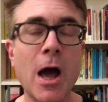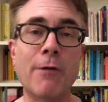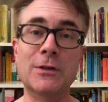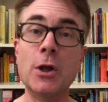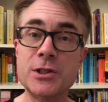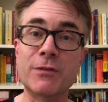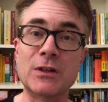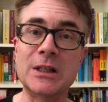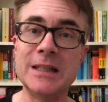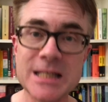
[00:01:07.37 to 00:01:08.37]
of lots of
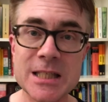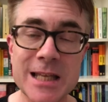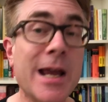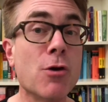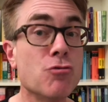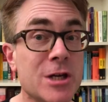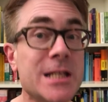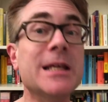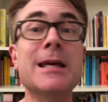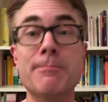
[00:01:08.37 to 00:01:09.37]
listening and
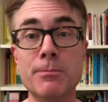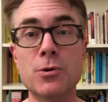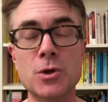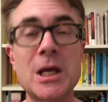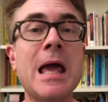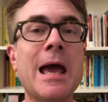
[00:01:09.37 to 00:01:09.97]
reading input